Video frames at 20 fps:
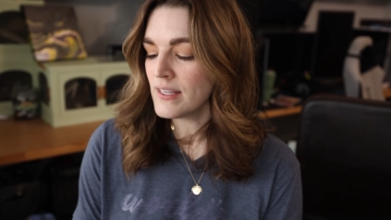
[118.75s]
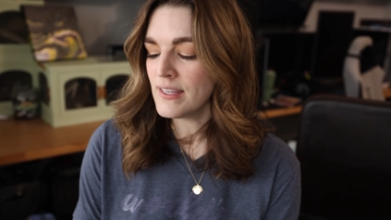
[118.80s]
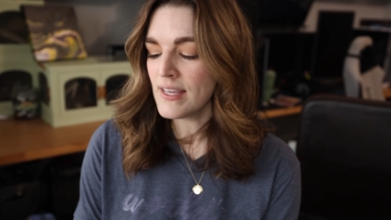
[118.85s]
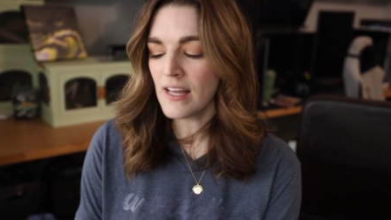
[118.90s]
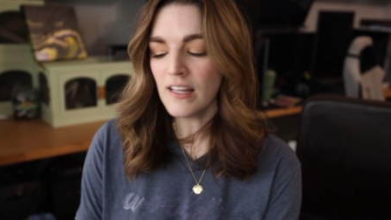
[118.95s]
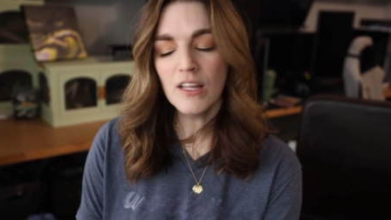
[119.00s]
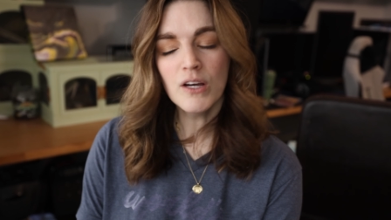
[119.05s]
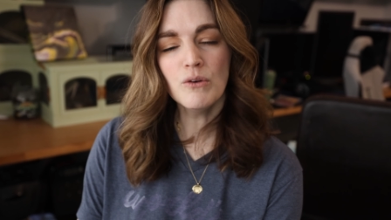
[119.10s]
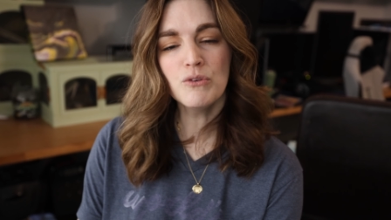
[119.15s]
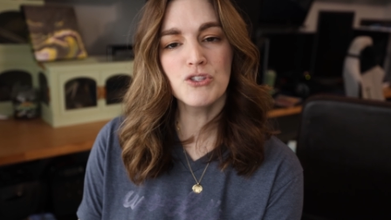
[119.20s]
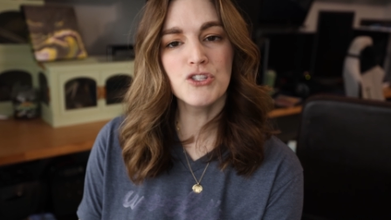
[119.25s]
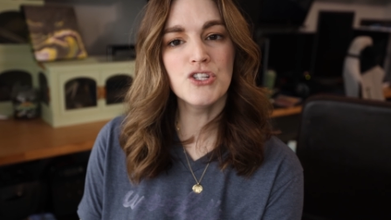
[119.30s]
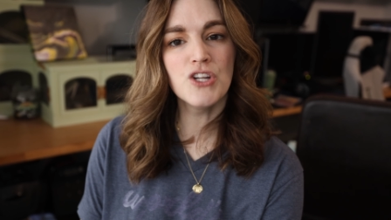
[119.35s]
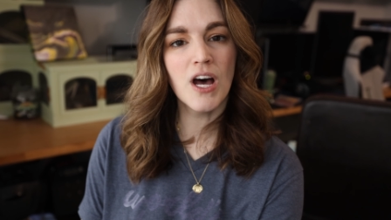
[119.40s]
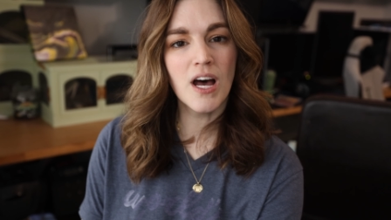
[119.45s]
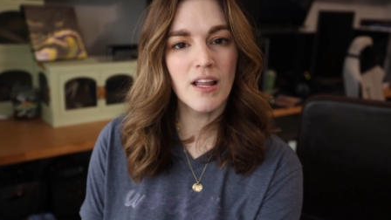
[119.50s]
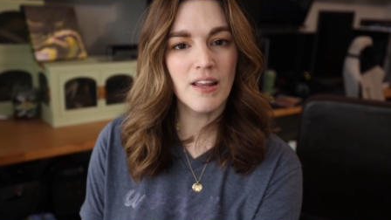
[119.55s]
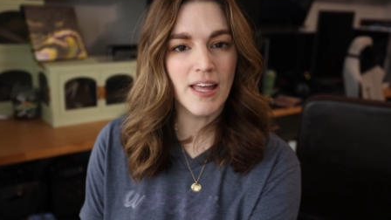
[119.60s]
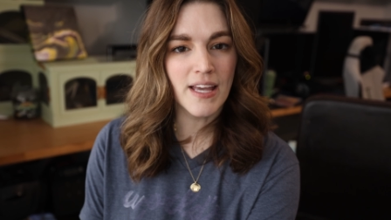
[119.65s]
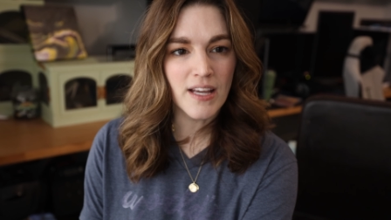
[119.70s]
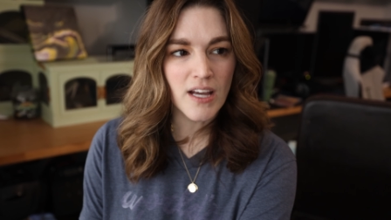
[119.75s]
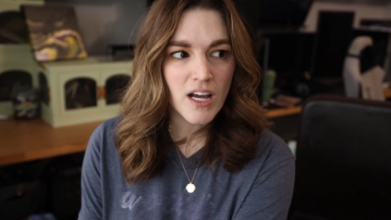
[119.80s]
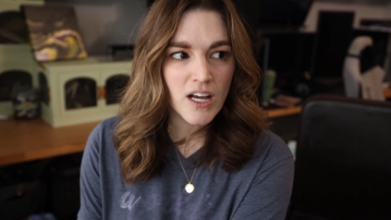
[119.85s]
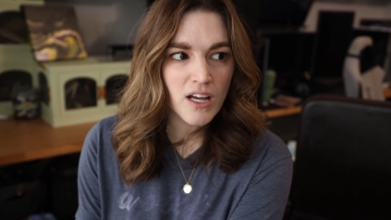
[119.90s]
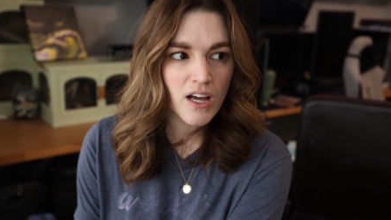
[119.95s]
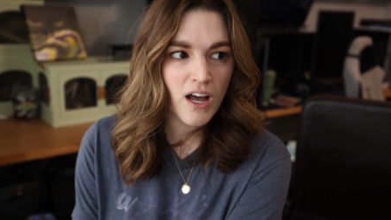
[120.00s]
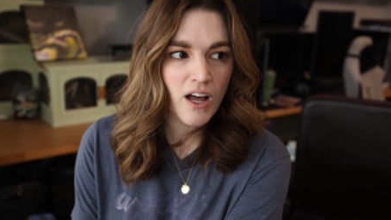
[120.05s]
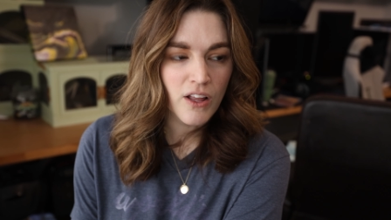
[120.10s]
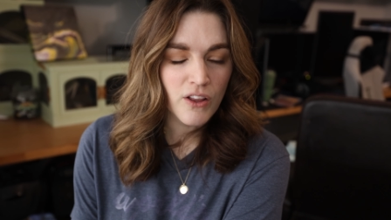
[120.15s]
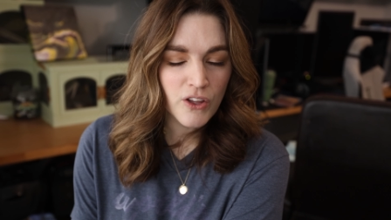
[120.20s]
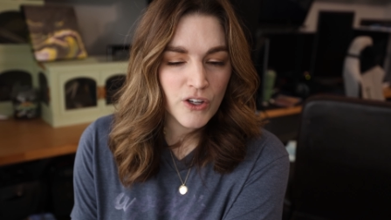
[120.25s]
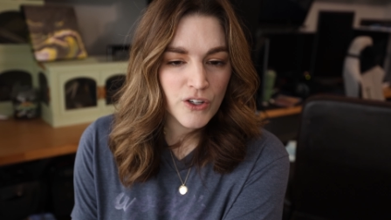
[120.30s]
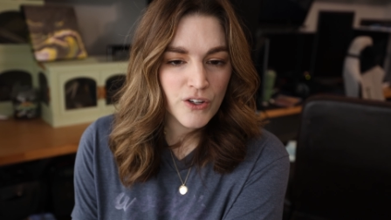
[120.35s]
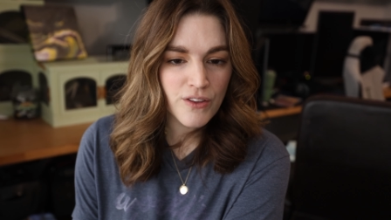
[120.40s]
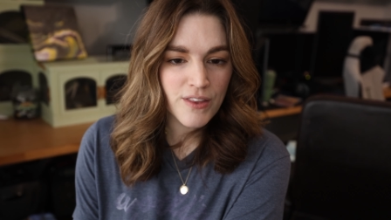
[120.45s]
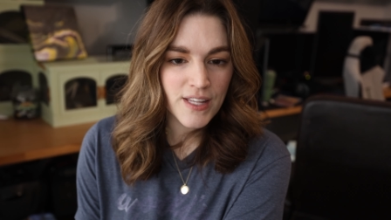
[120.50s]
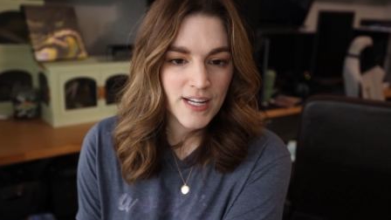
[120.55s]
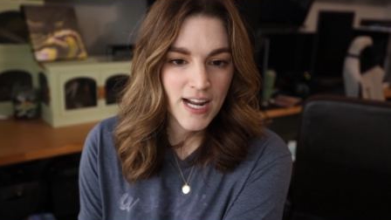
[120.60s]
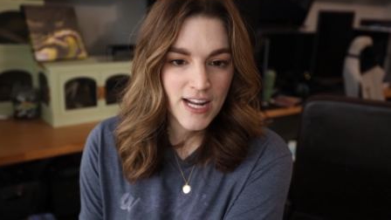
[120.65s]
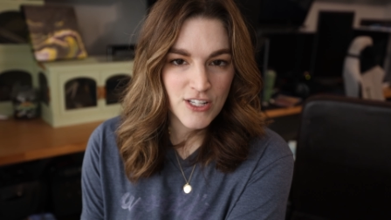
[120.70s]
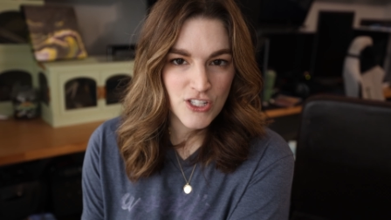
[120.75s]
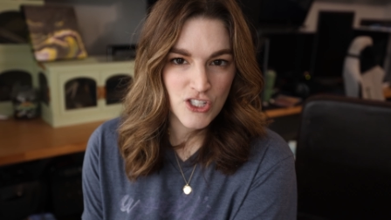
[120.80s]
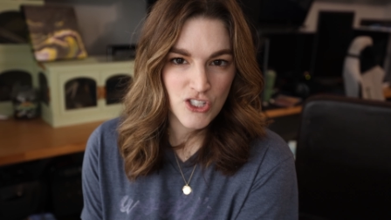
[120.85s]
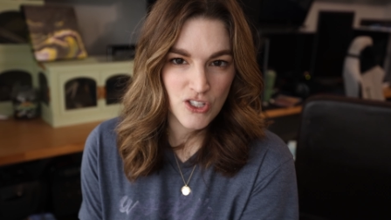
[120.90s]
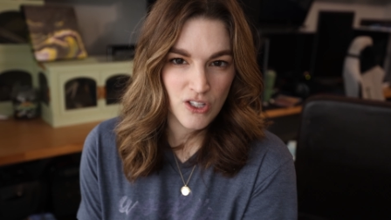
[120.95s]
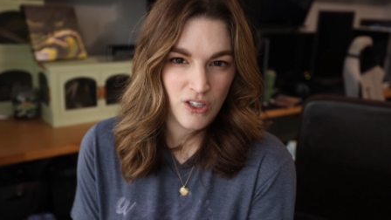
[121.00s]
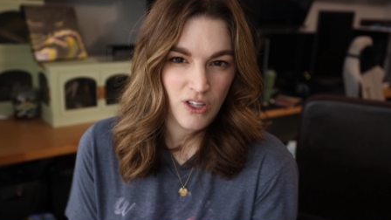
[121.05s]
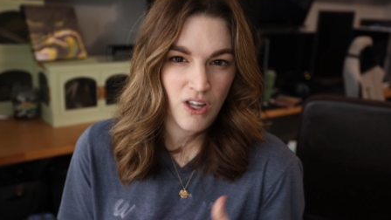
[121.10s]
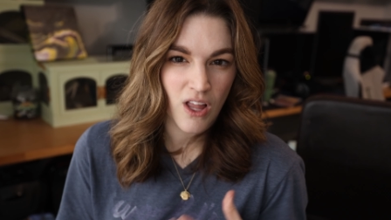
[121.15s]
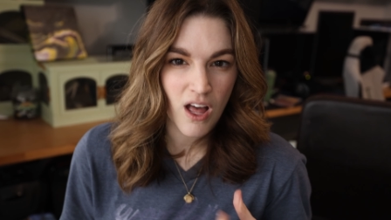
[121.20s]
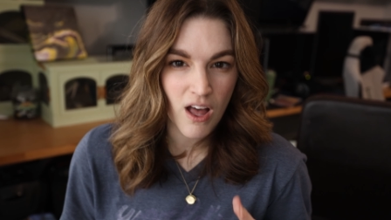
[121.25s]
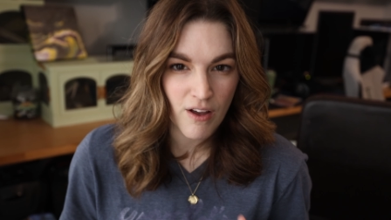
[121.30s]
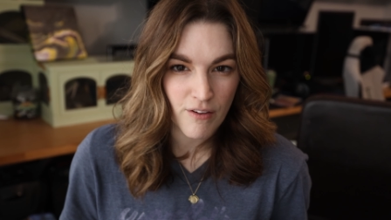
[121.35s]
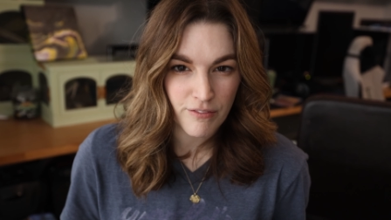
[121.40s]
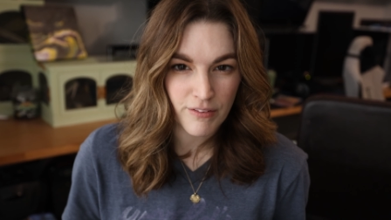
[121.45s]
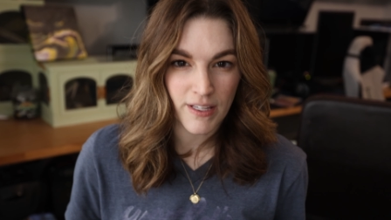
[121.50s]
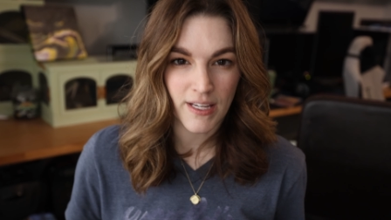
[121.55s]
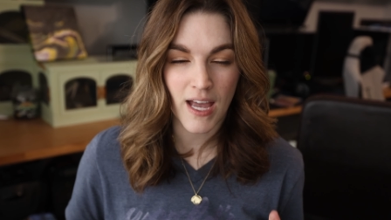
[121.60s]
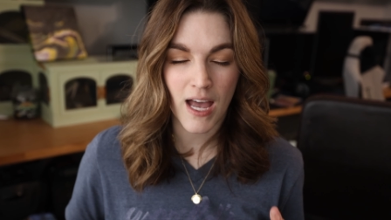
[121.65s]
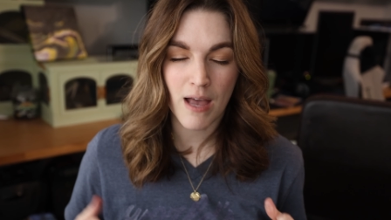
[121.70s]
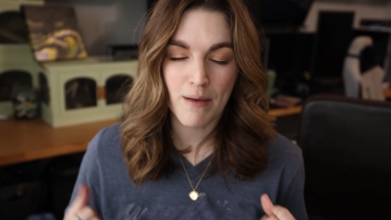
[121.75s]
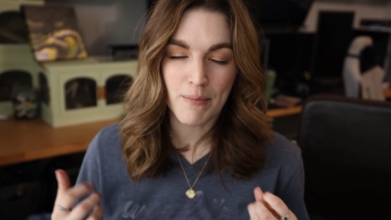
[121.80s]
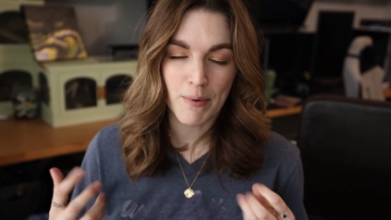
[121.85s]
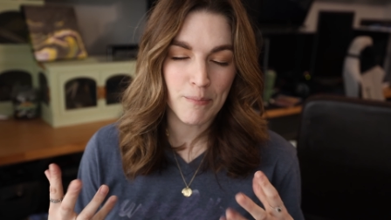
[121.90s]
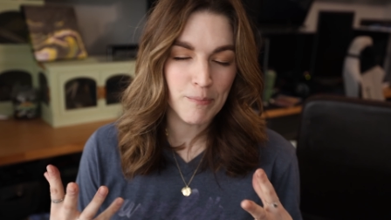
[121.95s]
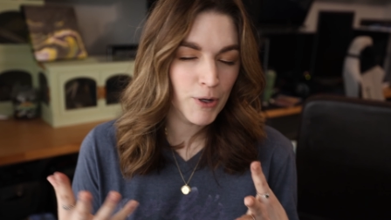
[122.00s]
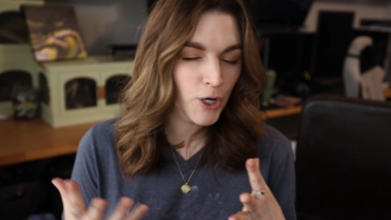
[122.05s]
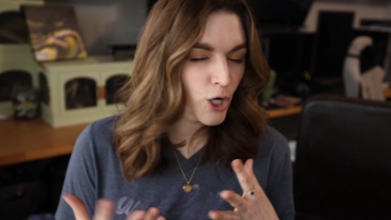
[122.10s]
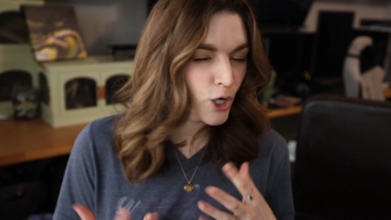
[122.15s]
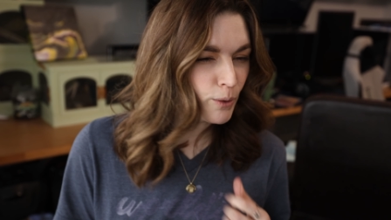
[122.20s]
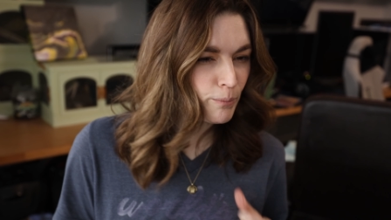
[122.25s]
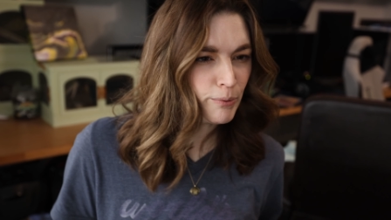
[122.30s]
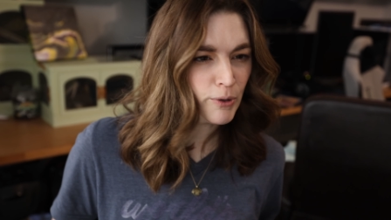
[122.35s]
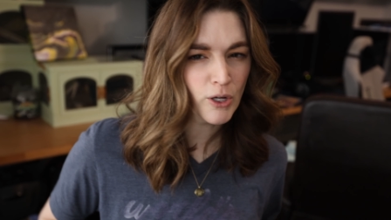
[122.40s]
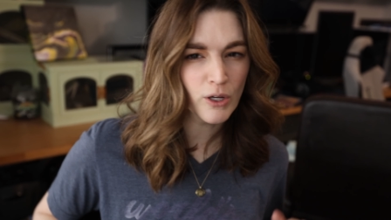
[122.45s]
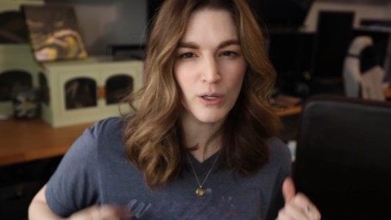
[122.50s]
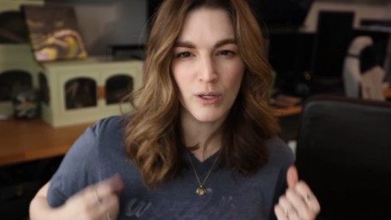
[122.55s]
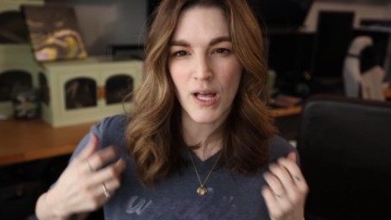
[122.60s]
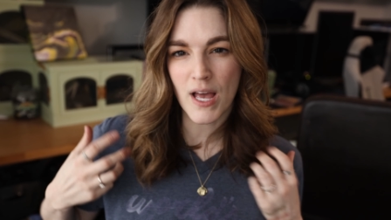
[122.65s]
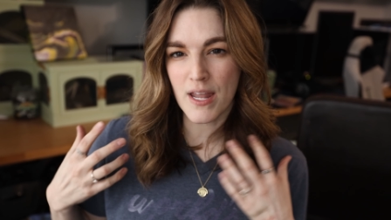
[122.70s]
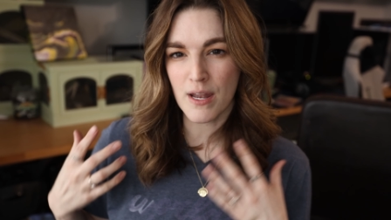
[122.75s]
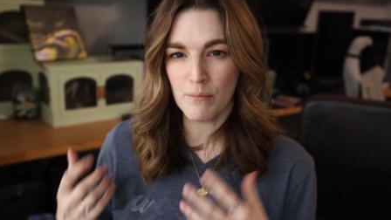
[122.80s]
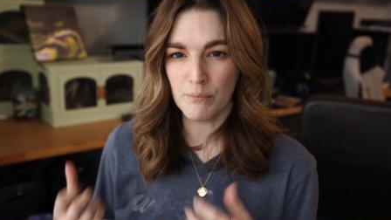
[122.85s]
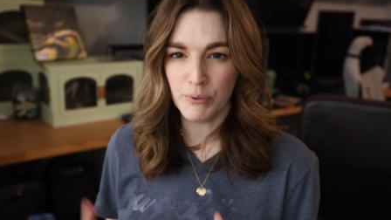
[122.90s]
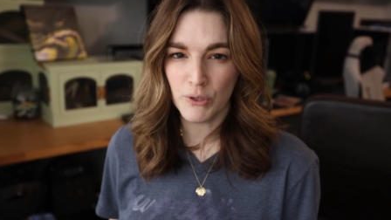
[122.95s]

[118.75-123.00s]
yellow's not like a color that I just love. Like, I'm a purple and a